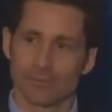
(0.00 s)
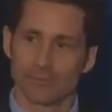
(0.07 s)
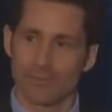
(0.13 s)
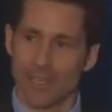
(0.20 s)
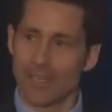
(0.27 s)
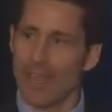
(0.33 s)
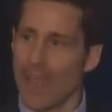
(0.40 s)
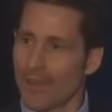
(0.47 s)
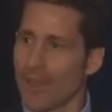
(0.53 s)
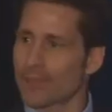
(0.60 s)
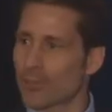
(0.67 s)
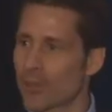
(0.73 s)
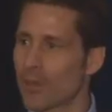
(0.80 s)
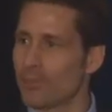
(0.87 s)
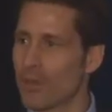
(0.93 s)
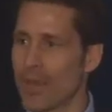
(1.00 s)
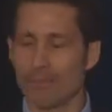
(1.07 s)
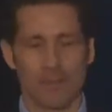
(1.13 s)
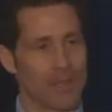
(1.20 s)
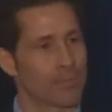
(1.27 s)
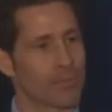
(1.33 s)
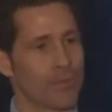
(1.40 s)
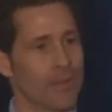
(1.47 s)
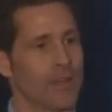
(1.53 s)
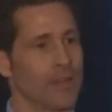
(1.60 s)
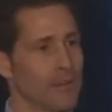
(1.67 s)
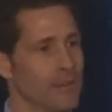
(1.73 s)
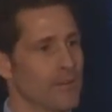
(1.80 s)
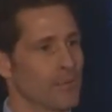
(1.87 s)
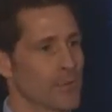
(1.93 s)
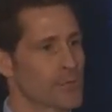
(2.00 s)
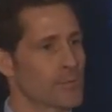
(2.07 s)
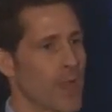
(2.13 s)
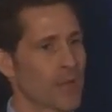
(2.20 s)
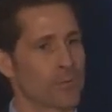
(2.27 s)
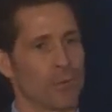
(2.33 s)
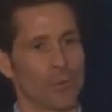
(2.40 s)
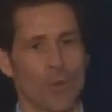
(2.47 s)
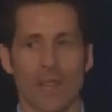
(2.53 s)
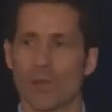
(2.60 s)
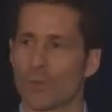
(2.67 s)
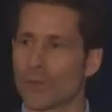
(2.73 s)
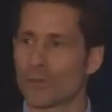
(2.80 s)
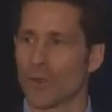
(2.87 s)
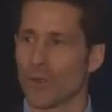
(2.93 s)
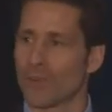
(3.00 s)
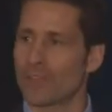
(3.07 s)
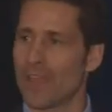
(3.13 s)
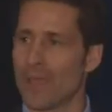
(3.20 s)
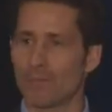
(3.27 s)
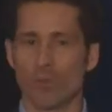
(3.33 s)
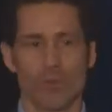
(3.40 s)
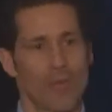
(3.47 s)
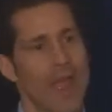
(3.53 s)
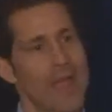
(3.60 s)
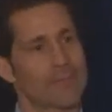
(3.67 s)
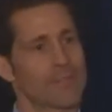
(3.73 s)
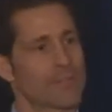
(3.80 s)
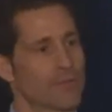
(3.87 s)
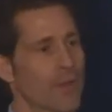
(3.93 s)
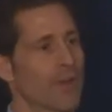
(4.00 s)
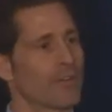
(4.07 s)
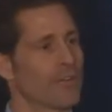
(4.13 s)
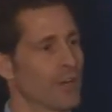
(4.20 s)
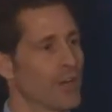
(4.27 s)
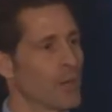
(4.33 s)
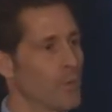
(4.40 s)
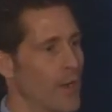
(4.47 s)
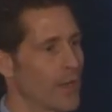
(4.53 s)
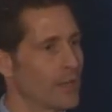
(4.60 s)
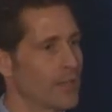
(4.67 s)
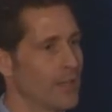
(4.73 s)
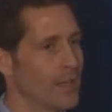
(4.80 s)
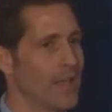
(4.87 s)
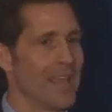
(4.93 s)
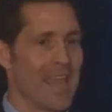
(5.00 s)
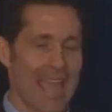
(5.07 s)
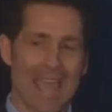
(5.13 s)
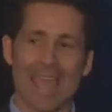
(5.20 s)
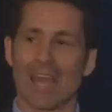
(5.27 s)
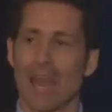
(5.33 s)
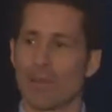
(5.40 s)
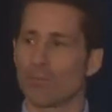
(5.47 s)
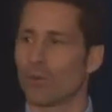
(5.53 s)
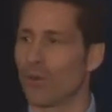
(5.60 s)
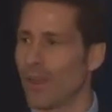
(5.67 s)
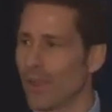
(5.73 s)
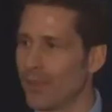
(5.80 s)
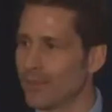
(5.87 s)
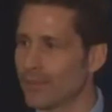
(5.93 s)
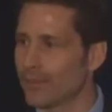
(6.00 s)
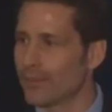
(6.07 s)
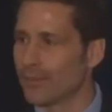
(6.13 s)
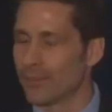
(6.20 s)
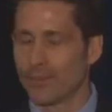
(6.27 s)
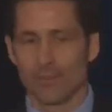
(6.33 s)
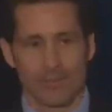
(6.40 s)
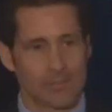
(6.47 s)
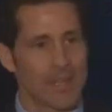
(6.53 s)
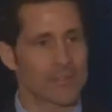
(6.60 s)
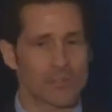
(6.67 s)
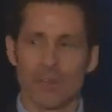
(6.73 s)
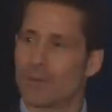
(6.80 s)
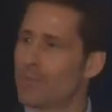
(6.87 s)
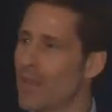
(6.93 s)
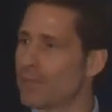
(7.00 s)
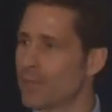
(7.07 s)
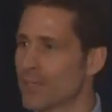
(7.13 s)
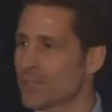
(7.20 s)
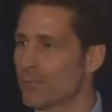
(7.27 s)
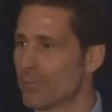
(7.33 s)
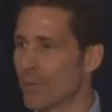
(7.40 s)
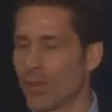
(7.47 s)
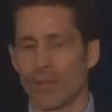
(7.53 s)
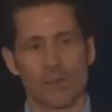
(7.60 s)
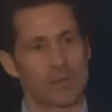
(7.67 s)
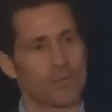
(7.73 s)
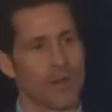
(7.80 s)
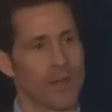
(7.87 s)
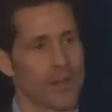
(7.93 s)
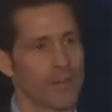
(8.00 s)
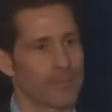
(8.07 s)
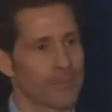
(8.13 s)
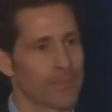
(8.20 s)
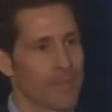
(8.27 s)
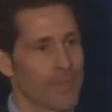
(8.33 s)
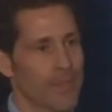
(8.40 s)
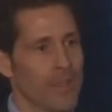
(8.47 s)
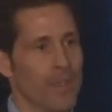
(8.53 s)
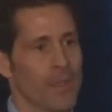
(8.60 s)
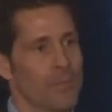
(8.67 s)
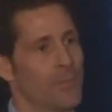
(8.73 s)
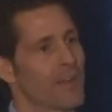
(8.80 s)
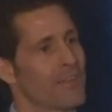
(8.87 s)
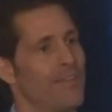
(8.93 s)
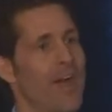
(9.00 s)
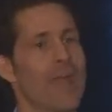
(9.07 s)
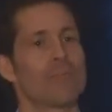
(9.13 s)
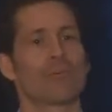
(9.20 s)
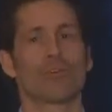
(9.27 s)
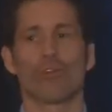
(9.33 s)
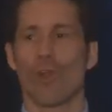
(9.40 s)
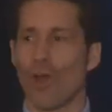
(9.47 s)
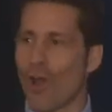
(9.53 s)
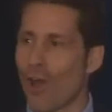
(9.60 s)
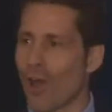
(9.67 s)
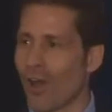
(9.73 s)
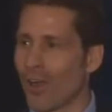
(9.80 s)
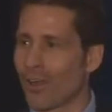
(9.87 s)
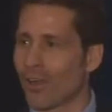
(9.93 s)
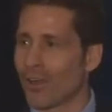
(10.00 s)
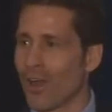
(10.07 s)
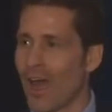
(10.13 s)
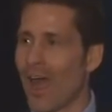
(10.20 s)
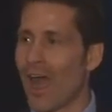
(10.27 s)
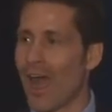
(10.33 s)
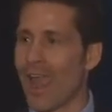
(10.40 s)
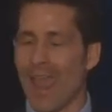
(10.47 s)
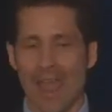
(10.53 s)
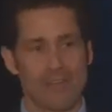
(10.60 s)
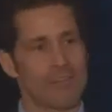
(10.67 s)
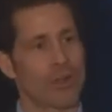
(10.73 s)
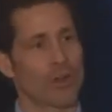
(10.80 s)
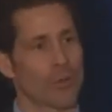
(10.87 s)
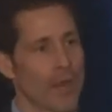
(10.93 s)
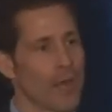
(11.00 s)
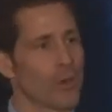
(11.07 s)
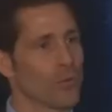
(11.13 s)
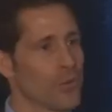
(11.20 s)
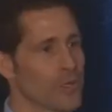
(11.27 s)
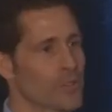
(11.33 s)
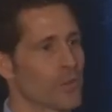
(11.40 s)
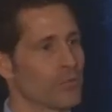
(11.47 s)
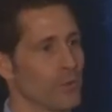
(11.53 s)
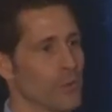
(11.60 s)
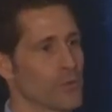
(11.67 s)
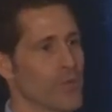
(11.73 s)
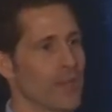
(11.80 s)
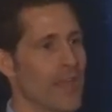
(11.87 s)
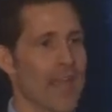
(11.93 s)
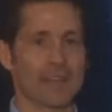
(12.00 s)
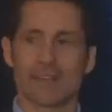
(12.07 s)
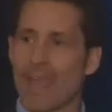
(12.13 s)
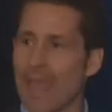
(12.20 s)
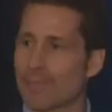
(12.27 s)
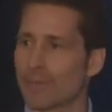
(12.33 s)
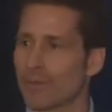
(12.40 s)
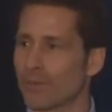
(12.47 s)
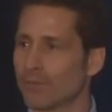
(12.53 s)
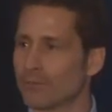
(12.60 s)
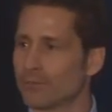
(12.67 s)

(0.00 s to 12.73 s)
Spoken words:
then yeah, that's going to make me a pretty respectable rate of return. If that move happens very, very quickly and I'm right, that's going to make me some pretty good money. But if I'm wrong, I have a greater risk of losing that capital.